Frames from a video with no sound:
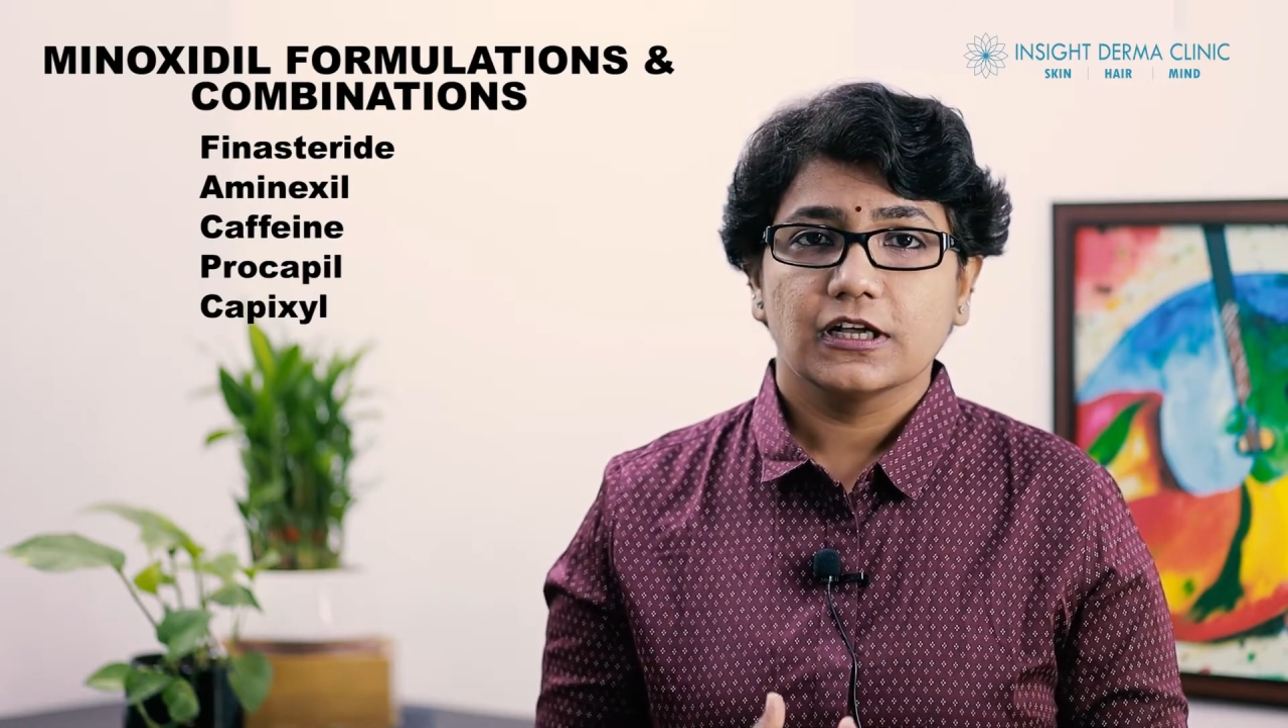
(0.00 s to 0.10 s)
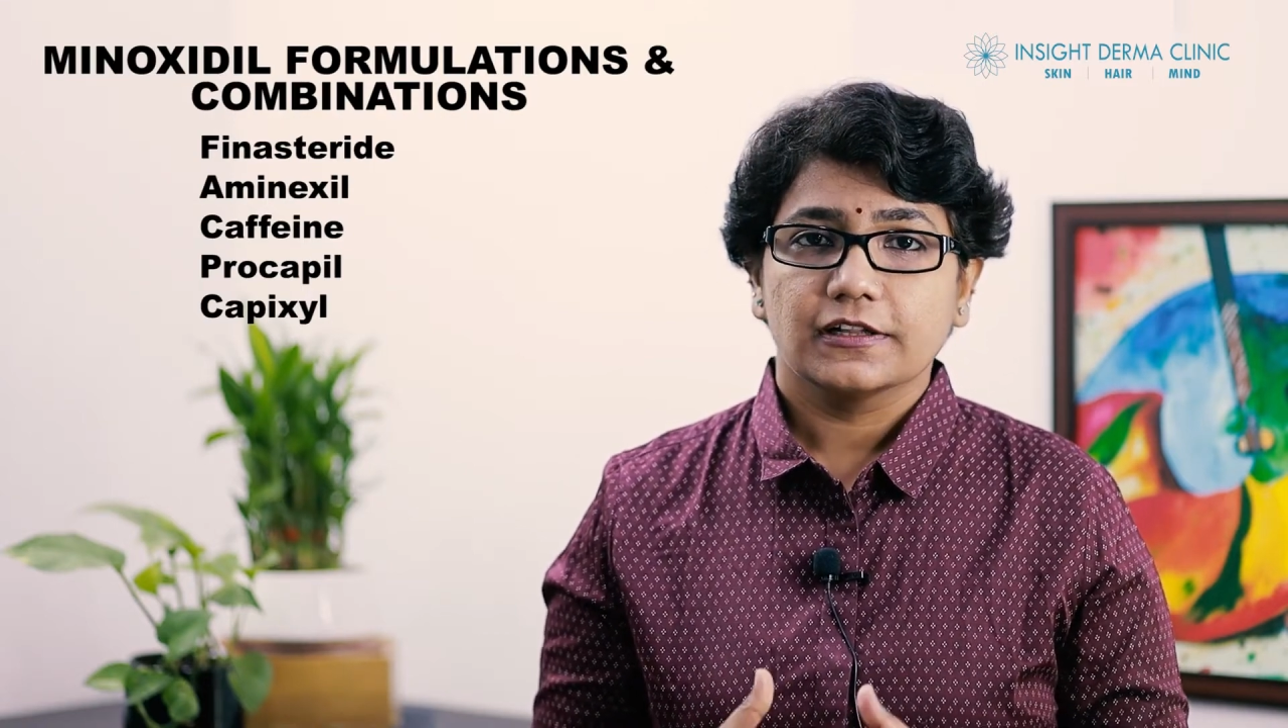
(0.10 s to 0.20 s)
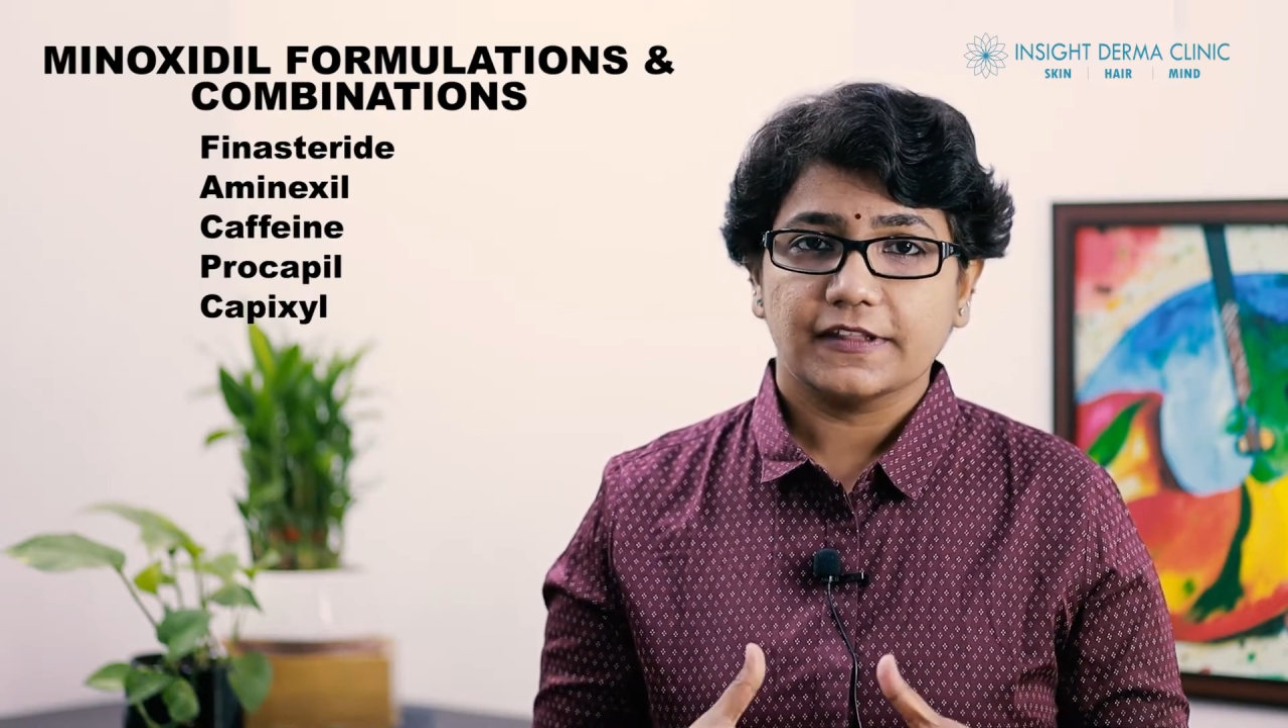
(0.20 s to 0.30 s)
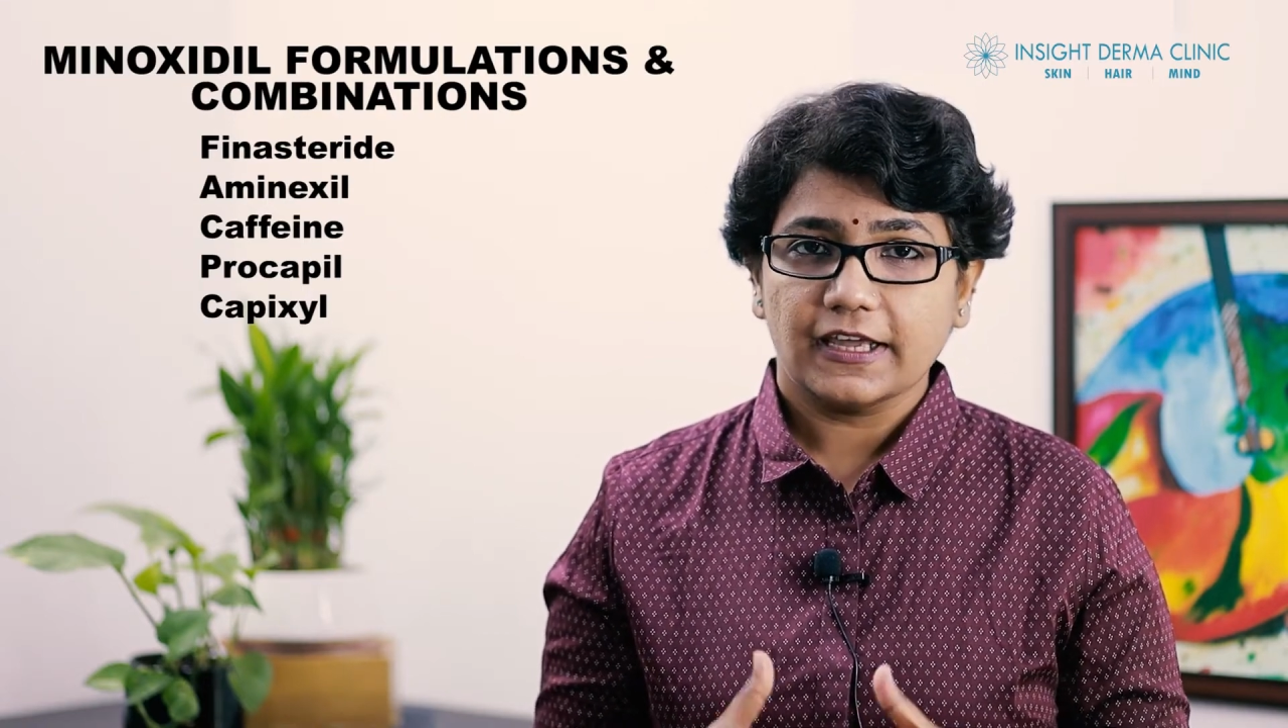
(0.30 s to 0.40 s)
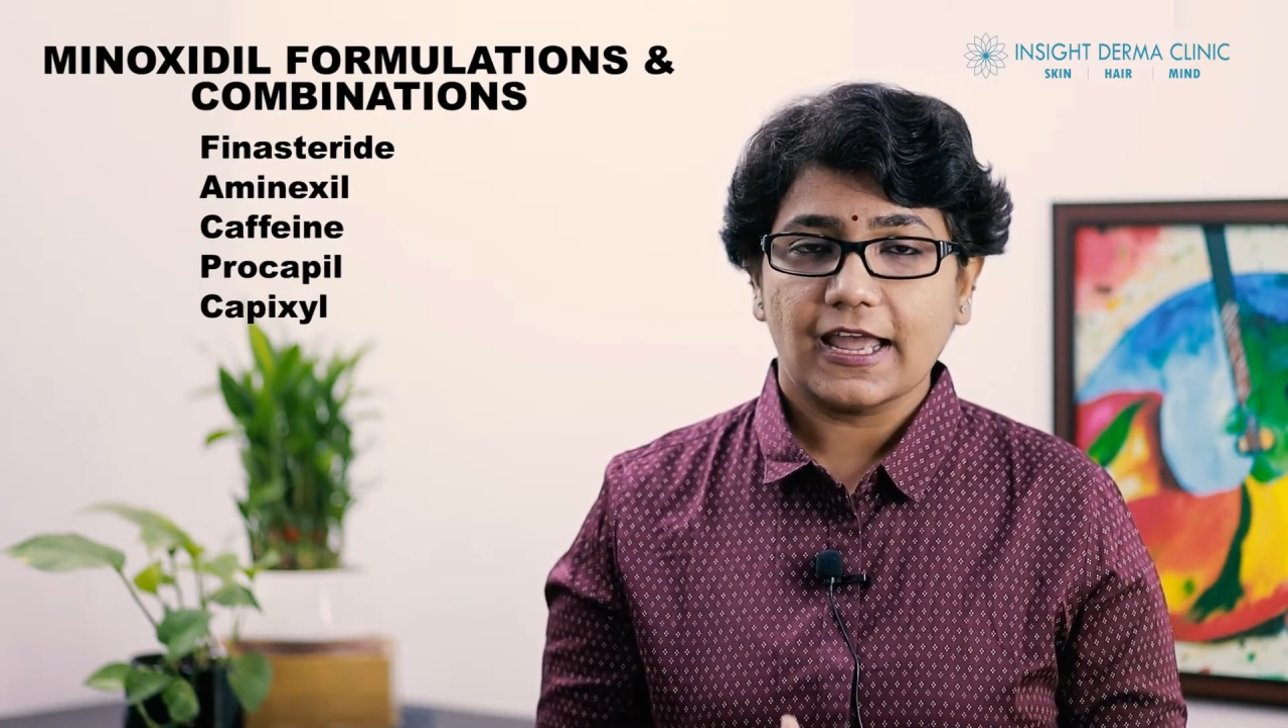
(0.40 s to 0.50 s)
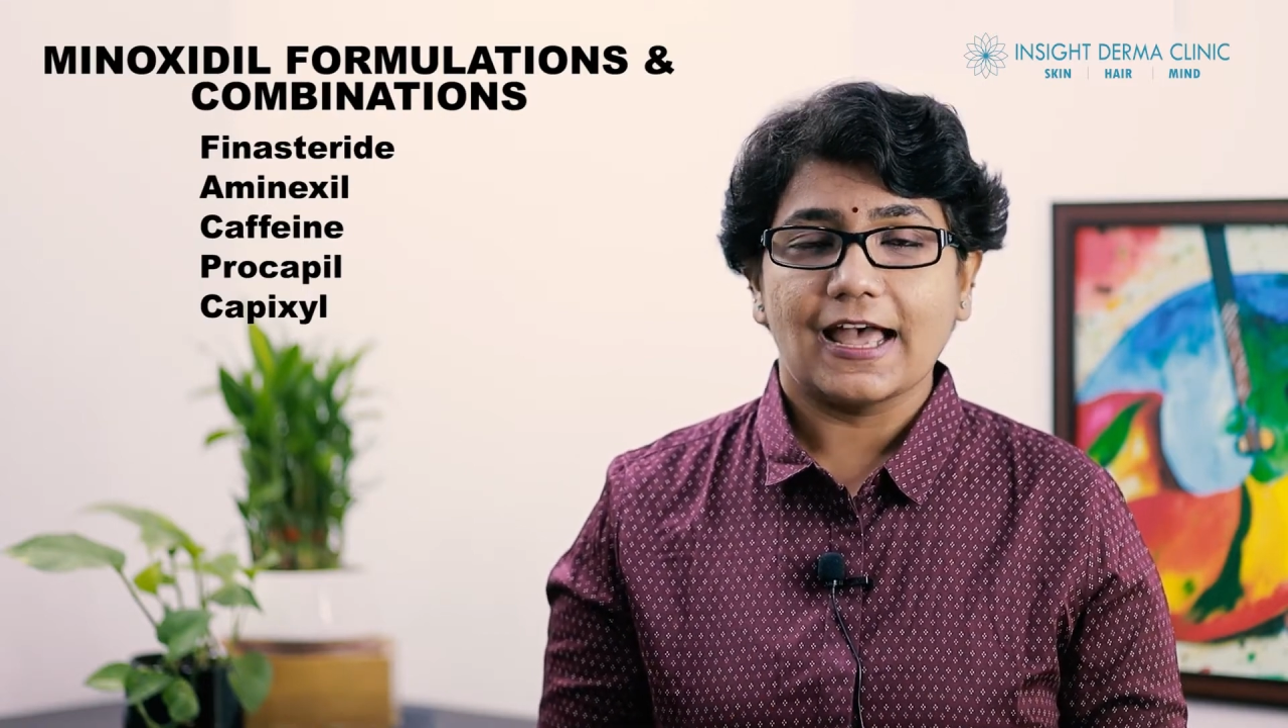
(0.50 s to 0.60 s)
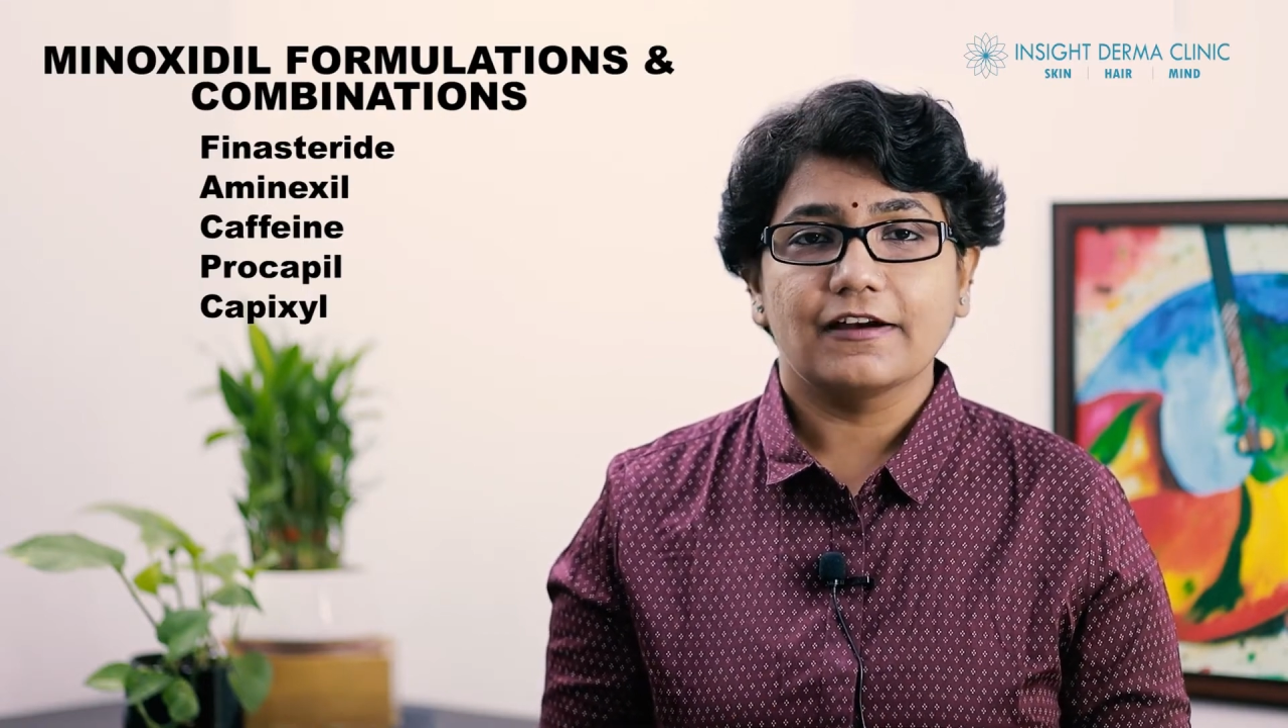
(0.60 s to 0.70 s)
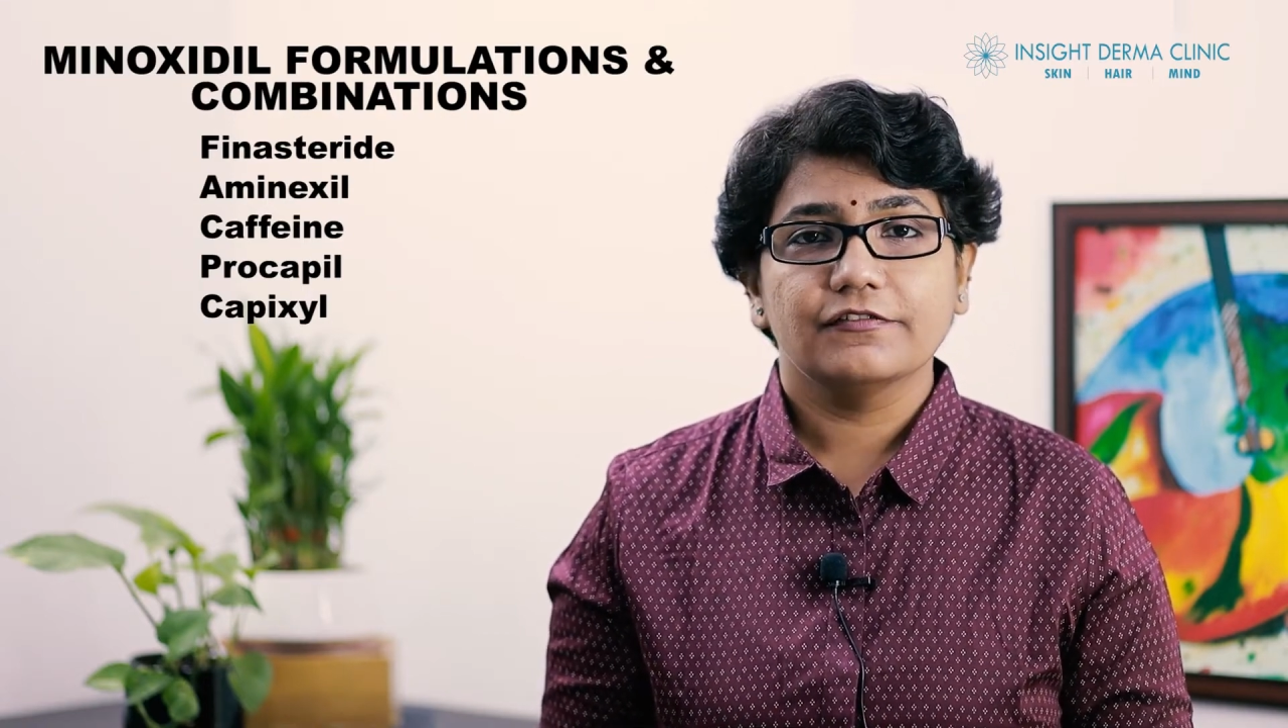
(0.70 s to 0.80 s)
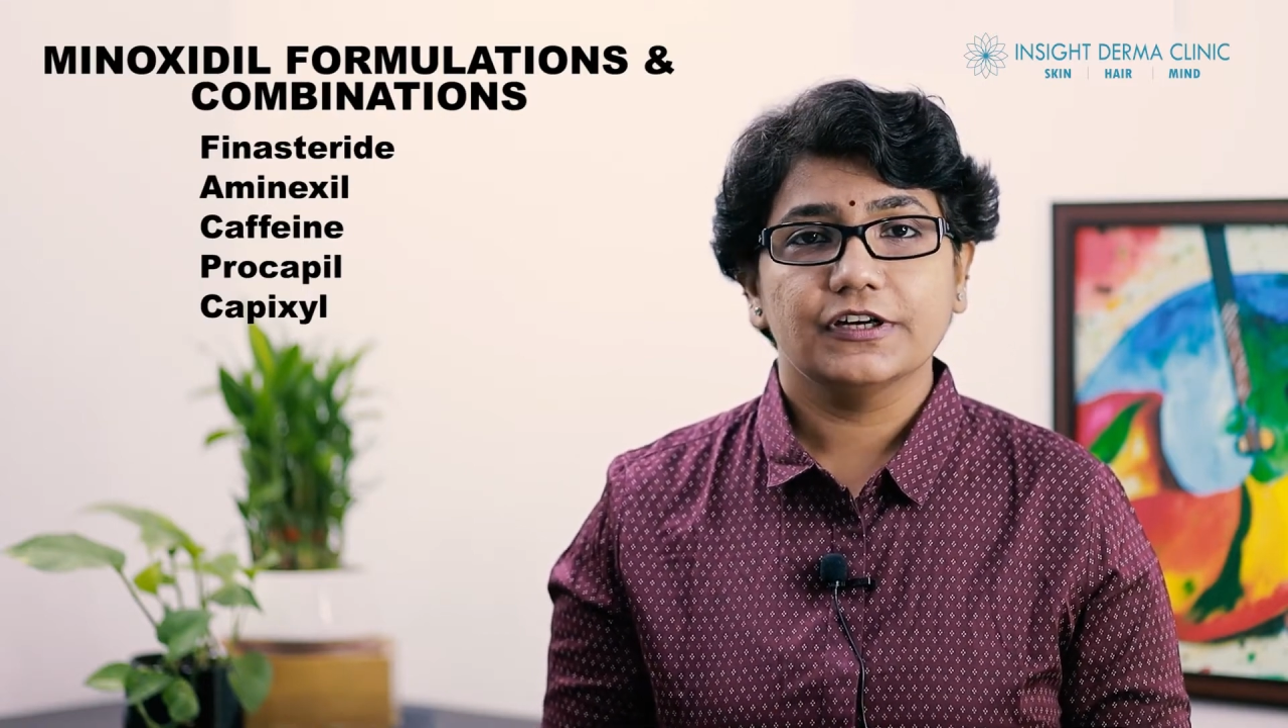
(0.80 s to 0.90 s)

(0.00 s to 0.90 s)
they have